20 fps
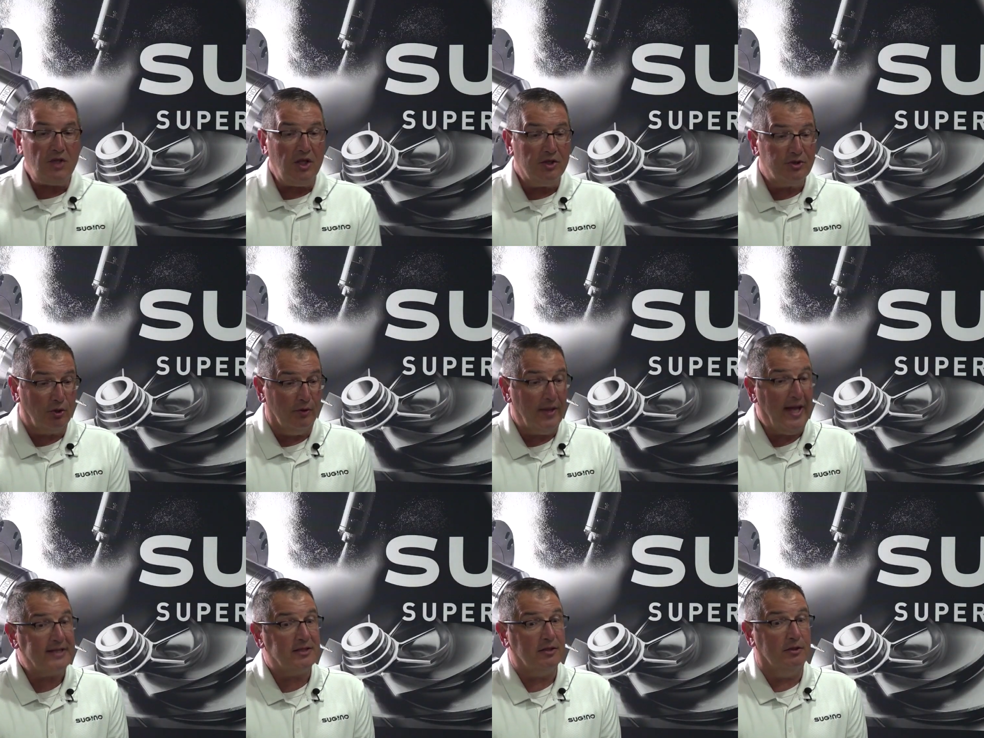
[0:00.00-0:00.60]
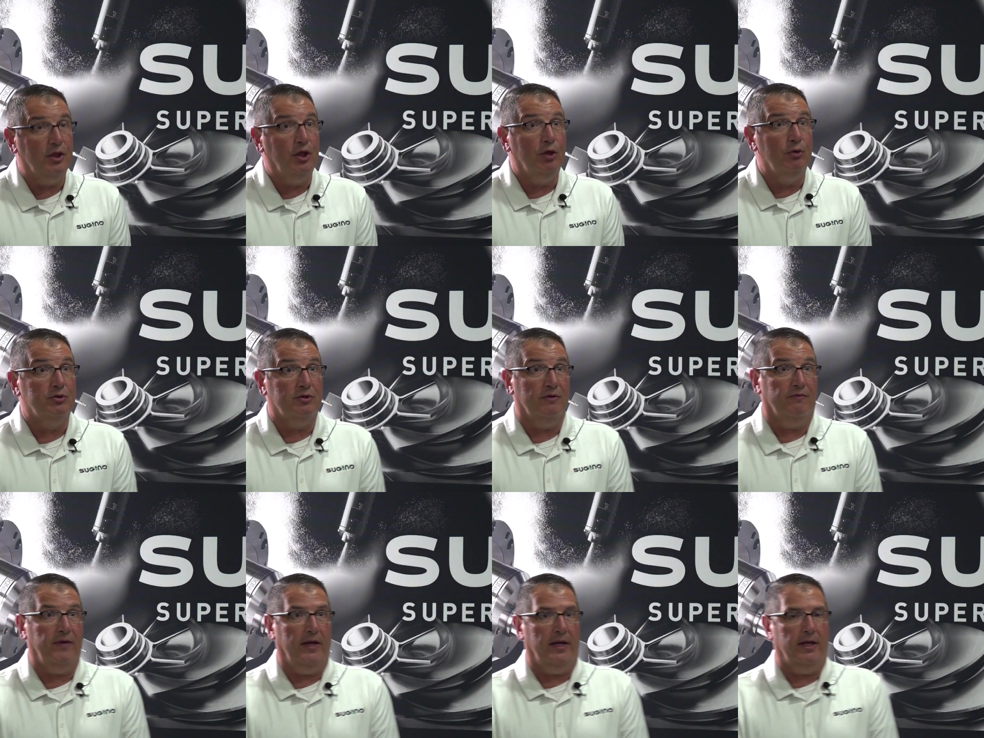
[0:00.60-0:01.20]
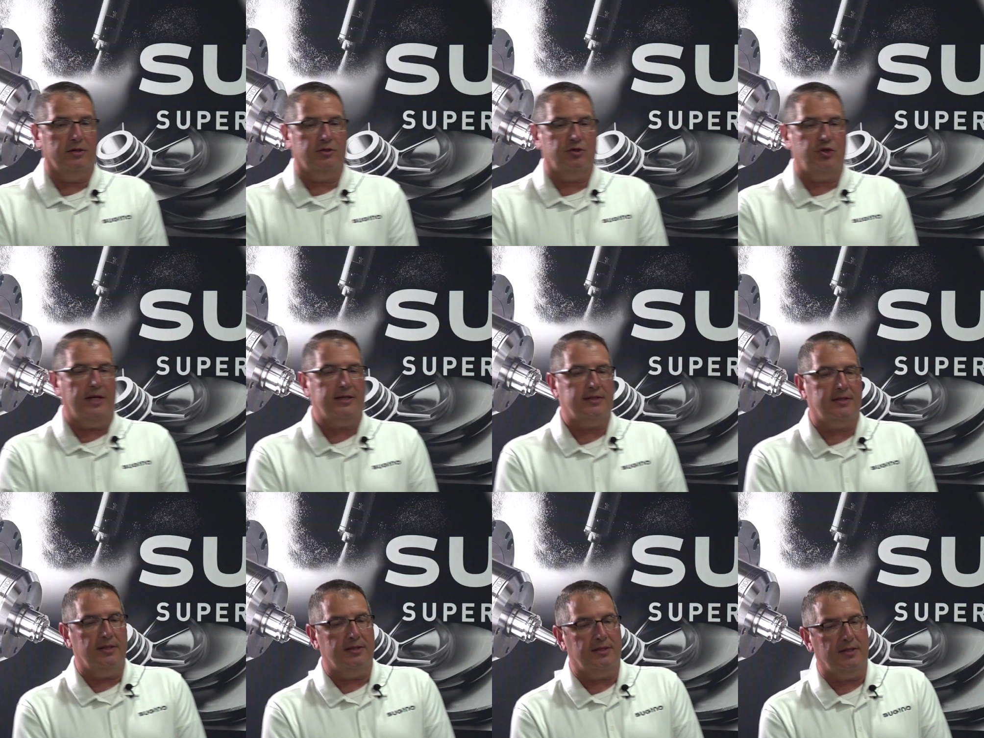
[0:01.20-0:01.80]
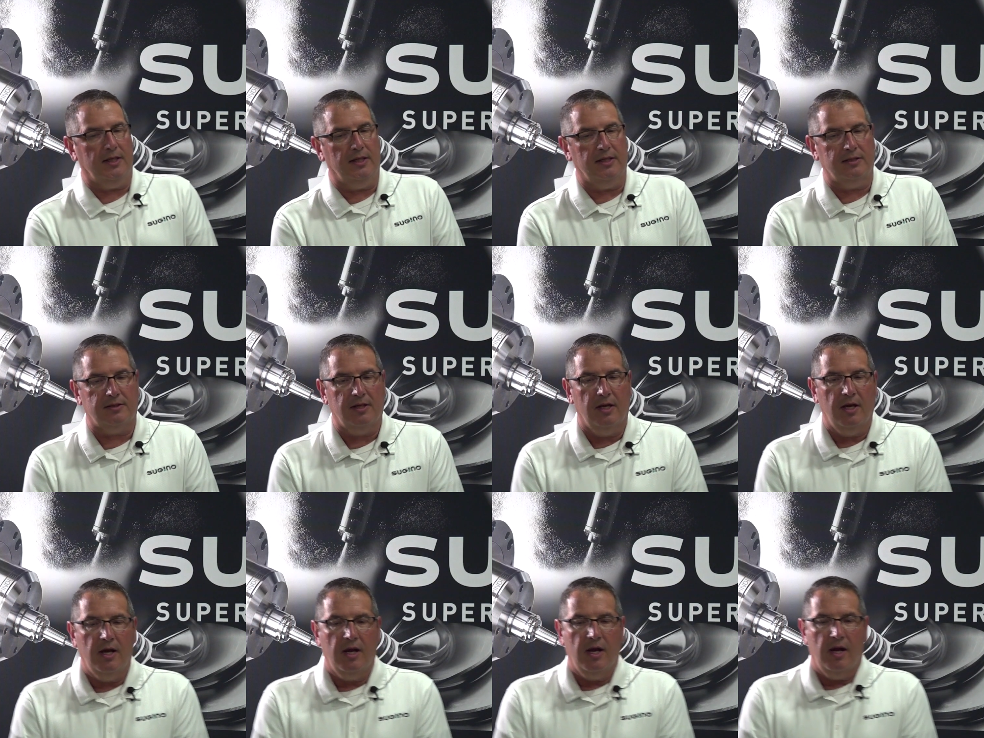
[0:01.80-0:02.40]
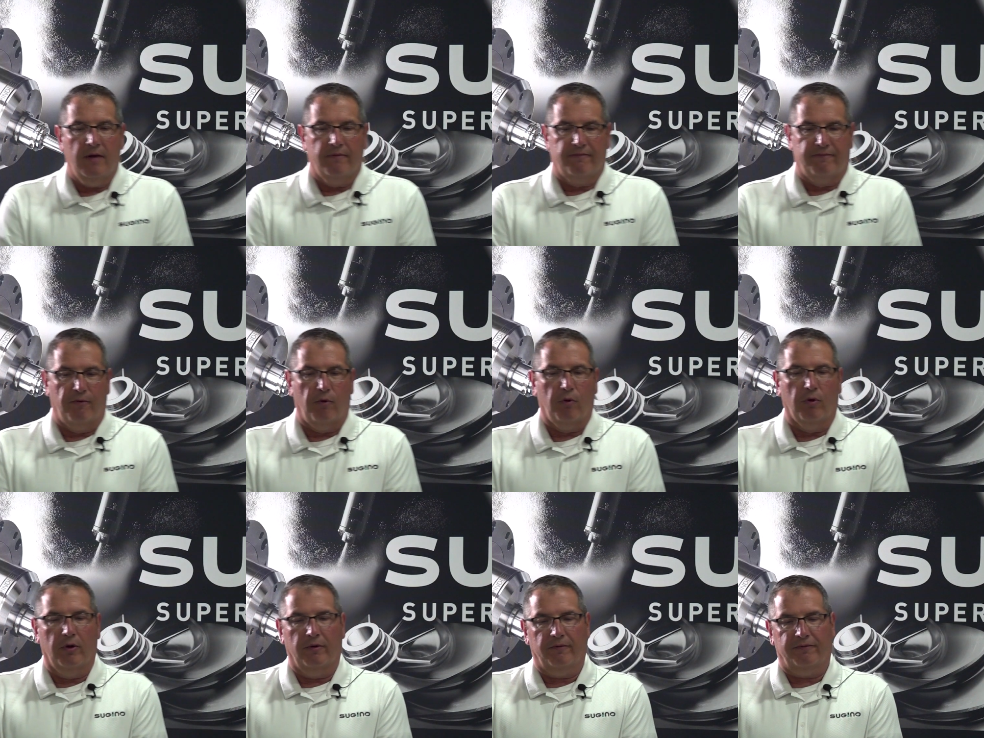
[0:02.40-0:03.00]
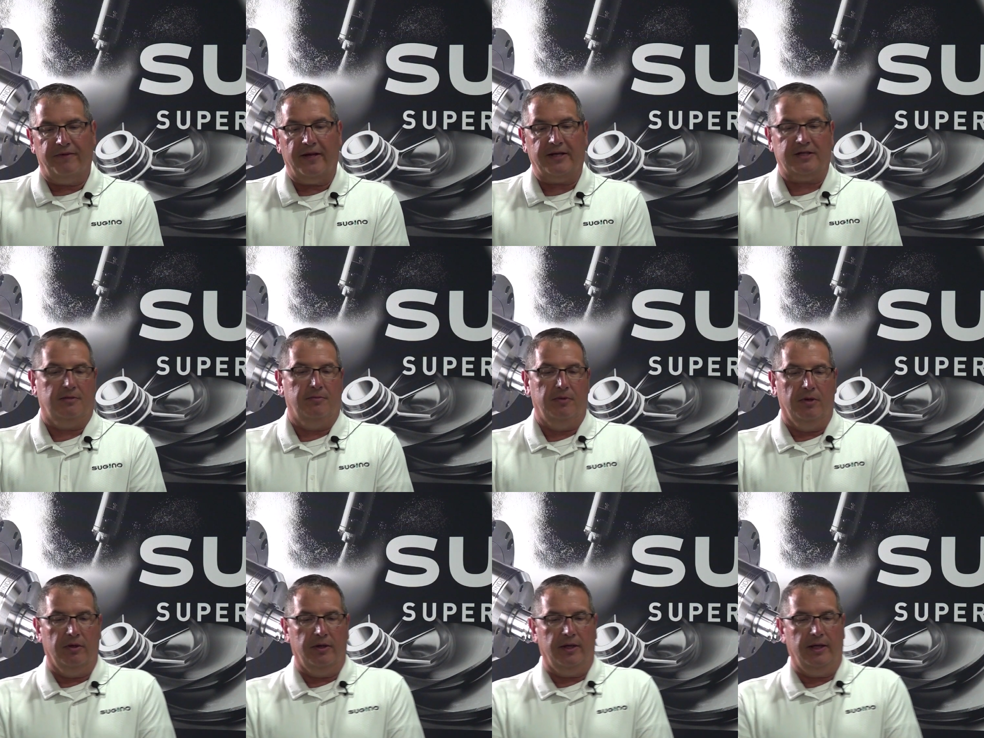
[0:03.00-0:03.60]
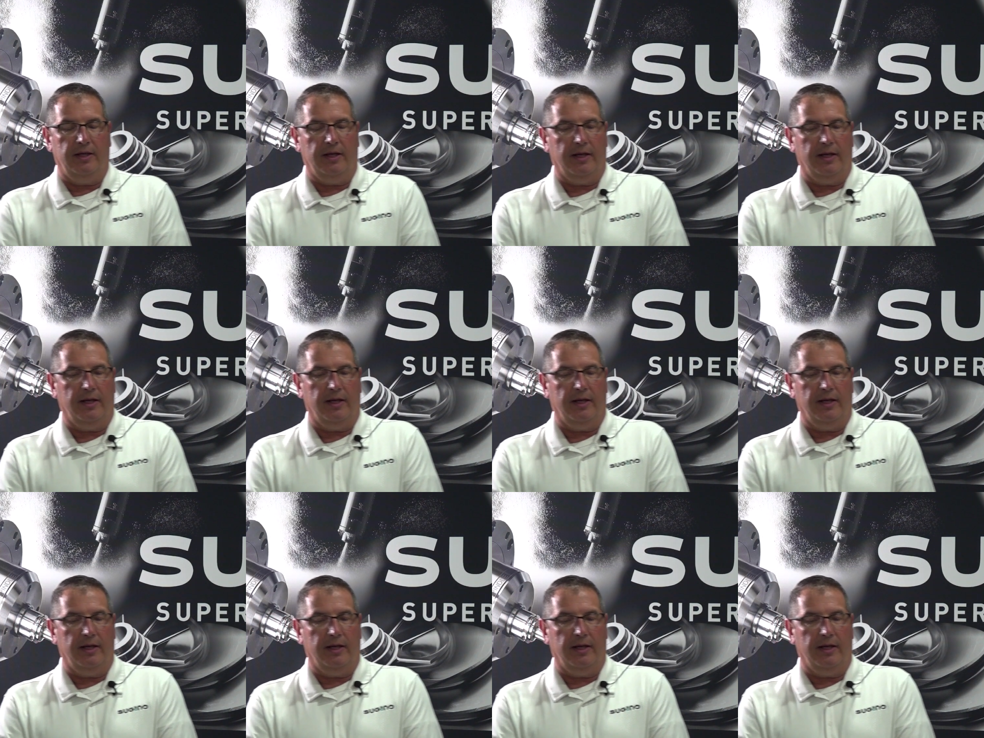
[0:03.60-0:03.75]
So that's a huge advantage. JCCs for flexibility.